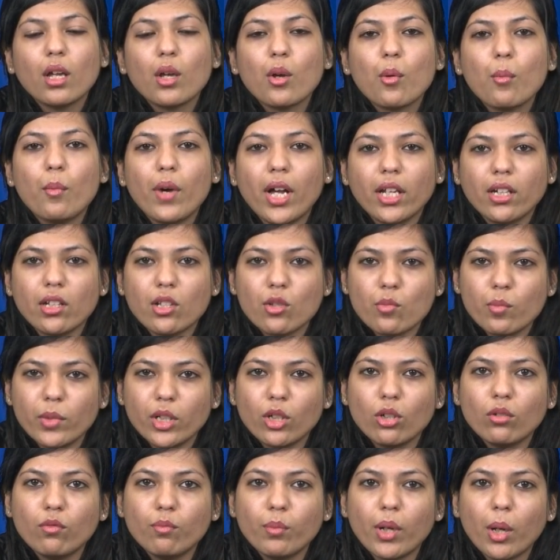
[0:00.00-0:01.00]

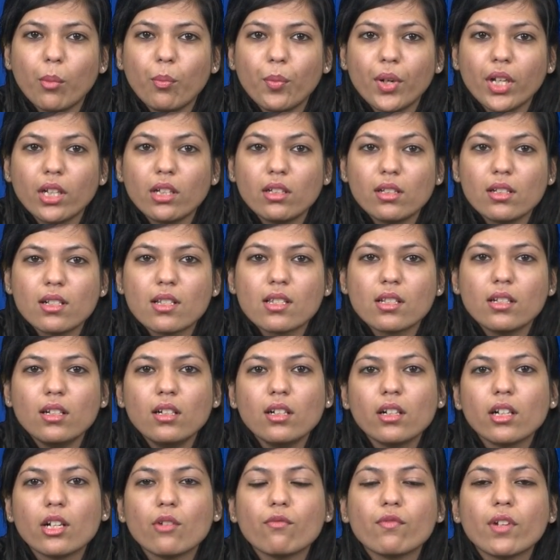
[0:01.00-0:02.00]
Management of peptic ulcer:
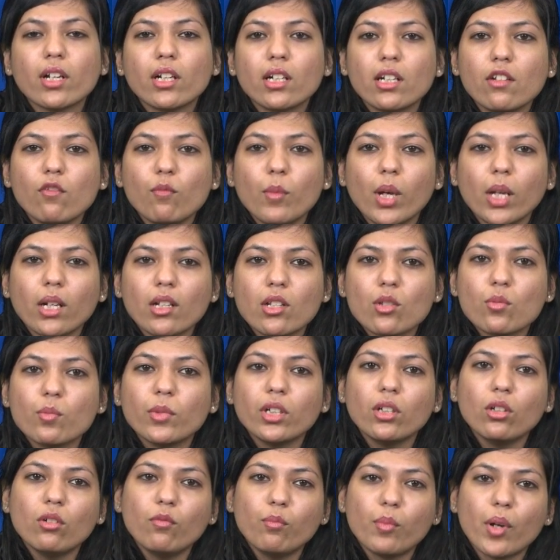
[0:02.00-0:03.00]
effective
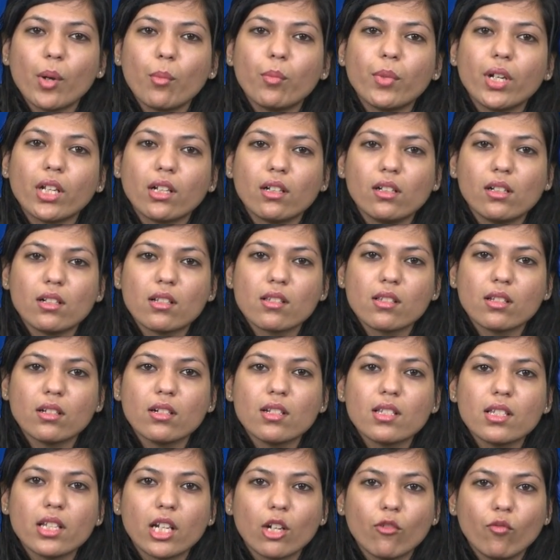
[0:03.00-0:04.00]
management of peptic
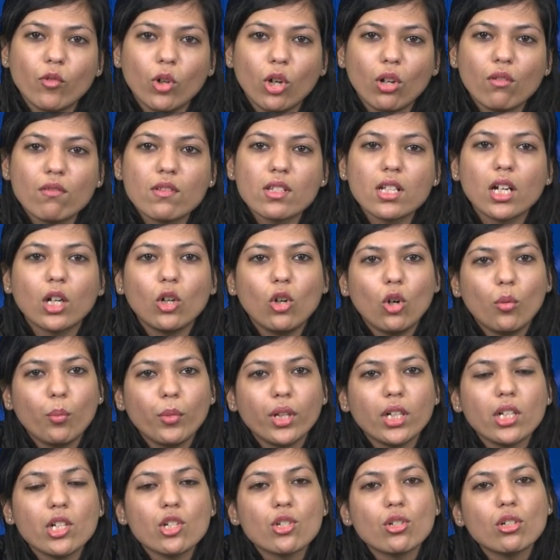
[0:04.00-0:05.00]
ulcers involves a
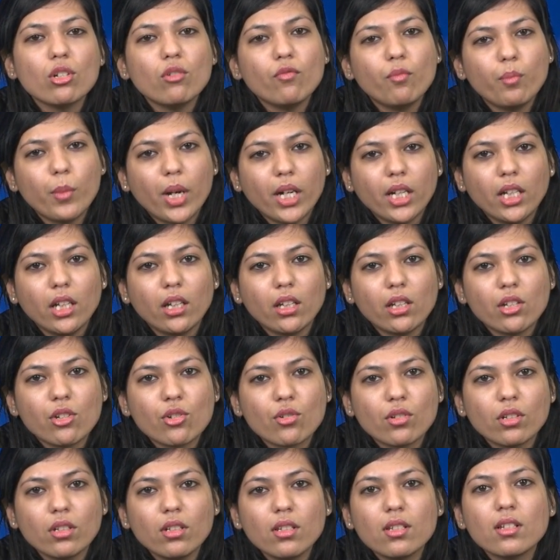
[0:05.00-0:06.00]
combination of
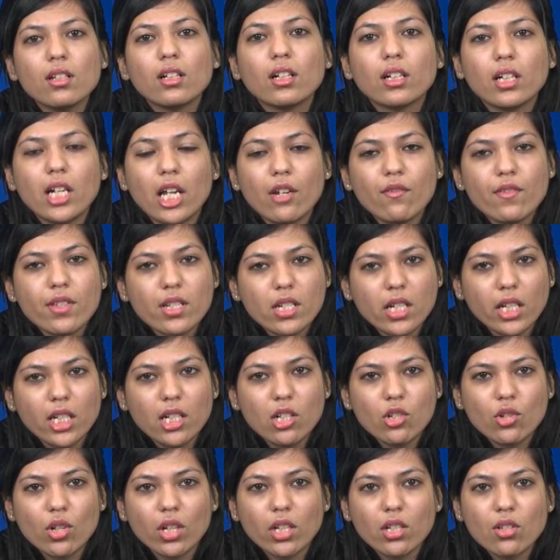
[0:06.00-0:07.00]
medications,
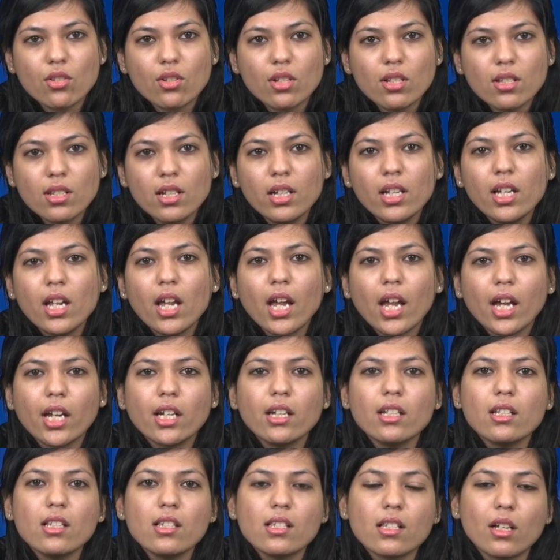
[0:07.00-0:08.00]
lifestyle changes
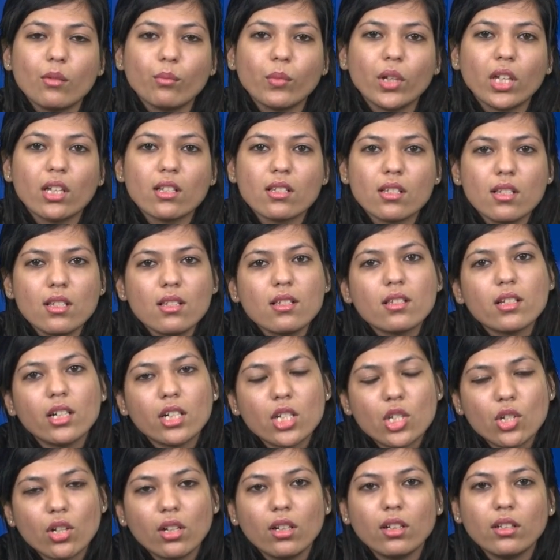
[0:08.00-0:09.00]
and in some cases
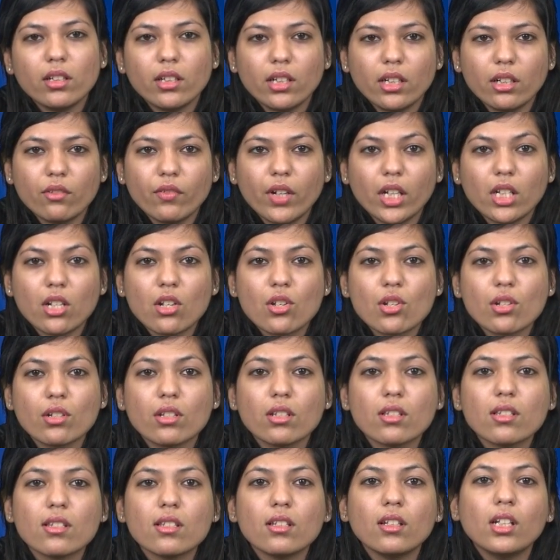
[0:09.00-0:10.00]
surgical
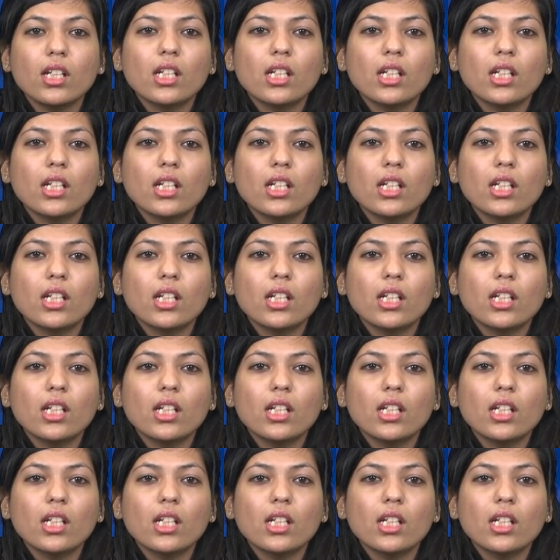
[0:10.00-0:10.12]
interventions.